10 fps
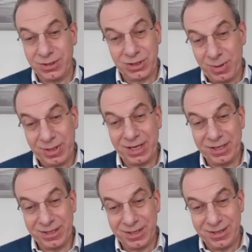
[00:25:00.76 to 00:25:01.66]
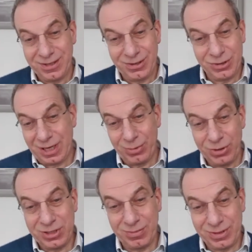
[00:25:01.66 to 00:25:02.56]
So it's a bit like using
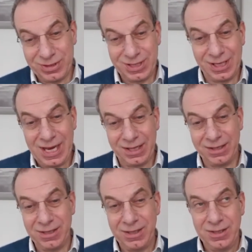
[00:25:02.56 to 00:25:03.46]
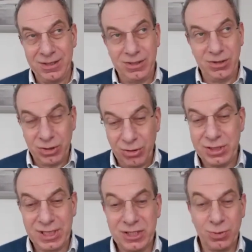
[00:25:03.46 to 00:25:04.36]
ibrutinib in CLL. You can
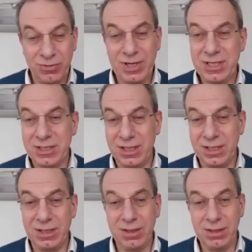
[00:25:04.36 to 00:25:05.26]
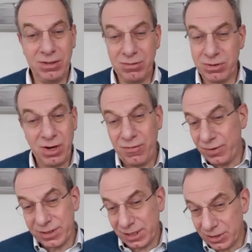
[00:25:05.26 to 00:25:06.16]
only test what you've tested. You don't know if
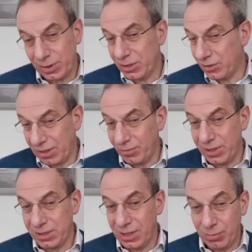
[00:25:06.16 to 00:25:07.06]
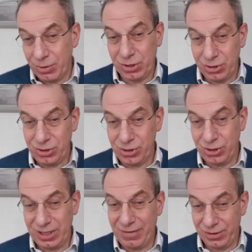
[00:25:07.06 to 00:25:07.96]
it's 6 weeks or 8 weeks, but you can look at all
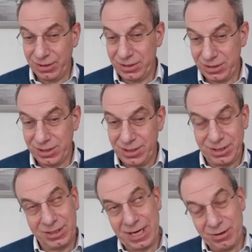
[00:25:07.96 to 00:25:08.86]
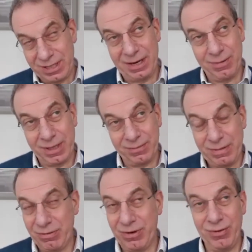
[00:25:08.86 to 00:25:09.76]
the evidence and say, okay, well,
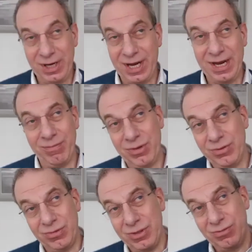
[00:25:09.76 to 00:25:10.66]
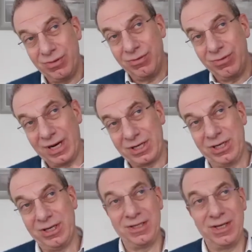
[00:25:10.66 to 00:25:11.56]
people got really high immune
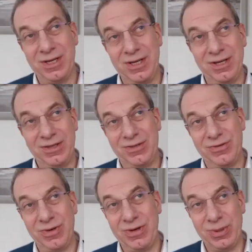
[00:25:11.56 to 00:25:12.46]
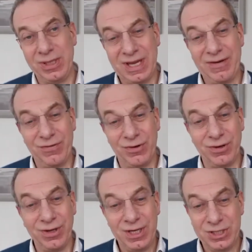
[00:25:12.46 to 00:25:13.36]
reaction at 3 weeks.
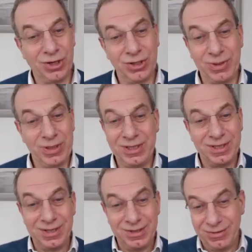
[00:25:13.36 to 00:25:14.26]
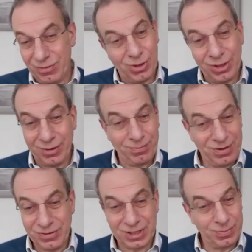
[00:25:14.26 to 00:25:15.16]
Therefore, it's not going to be, from all our
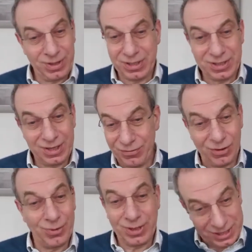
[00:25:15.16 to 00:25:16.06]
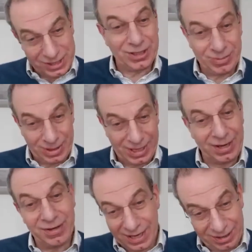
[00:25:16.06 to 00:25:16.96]
previous experience, at 4 weeks, it's still going to be
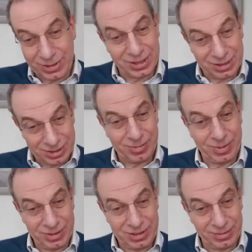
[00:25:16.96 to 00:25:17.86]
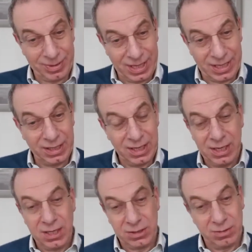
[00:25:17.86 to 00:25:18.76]
high, and 8 weeks is going to still be high.
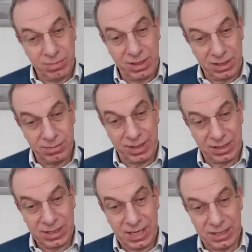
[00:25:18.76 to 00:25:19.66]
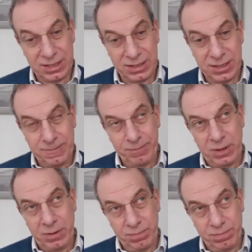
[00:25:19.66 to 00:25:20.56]
So it makes sense.
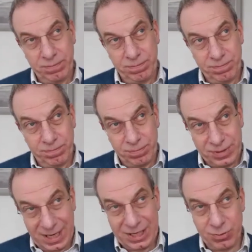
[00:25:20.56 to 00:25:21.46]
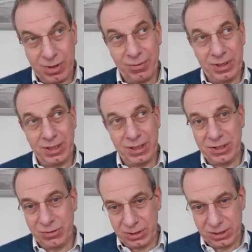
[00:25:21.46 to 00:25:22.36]
That's why we need the
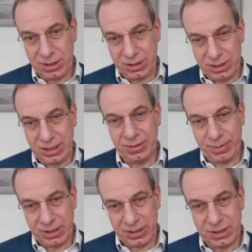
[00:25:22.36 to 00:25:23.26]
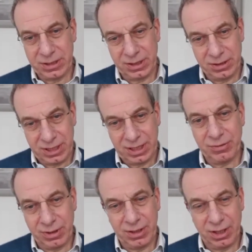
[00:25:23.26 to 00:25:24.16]
data in CLL patients and
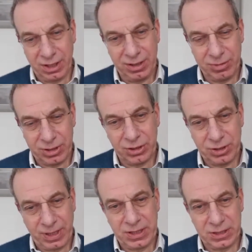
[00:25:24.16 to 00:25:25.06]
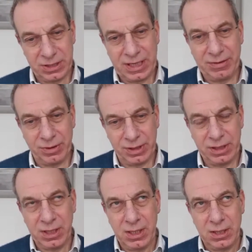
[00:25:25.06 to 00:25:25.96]
general, and our hematology patients generally,
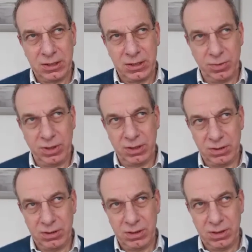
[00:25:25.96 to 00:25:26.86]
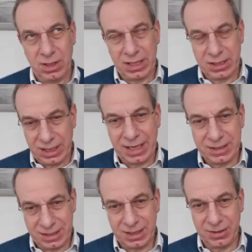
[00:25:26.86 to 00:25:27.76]
so that we can actually
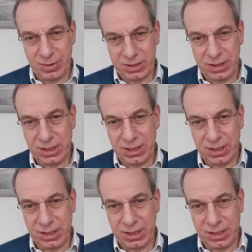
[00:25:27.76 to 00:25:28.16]
answer that question.